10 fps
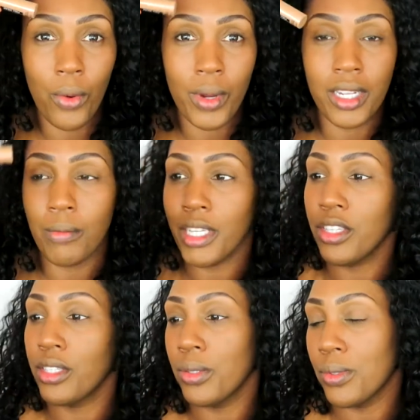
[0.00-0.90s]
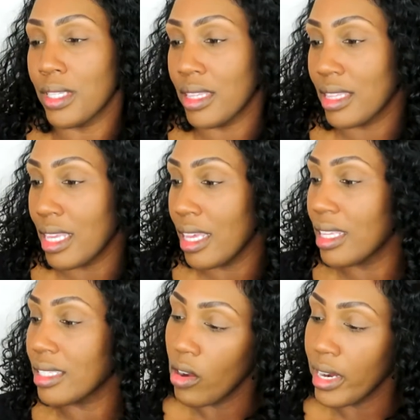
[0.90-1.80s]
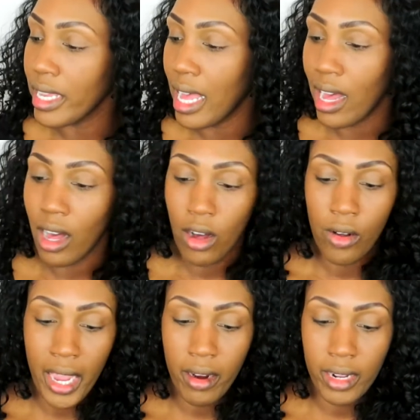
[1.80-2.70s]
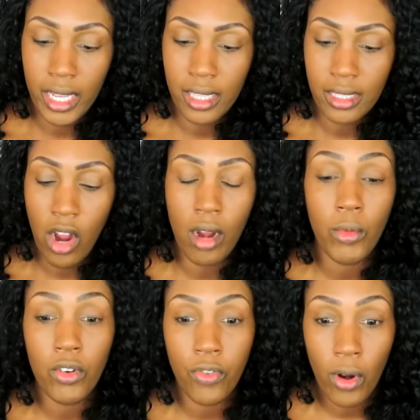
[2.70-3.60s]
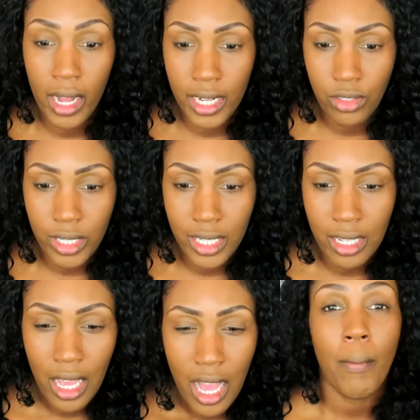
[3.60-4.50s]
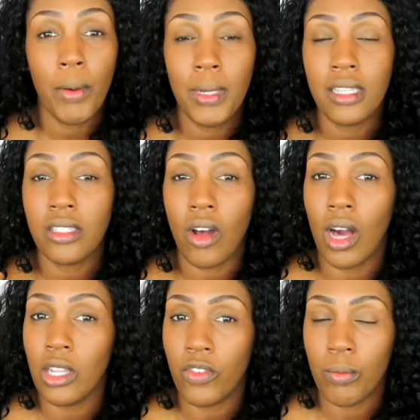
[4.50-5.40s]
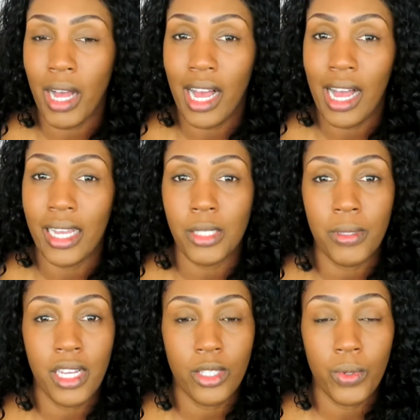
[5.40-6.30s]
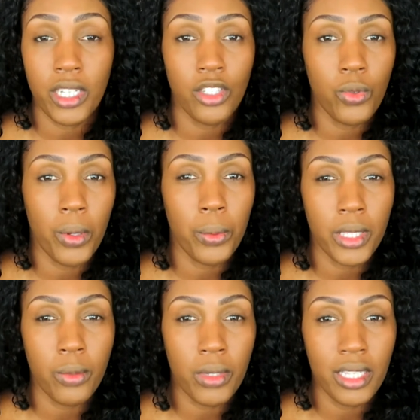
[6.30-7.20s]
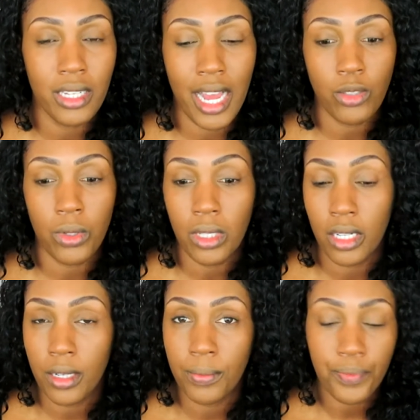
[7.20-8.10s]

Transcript: we're gonna be using this L'Oreal Paris Caramel 400. I'm gonna put this all over my eyes because we're gonna do a really natural look.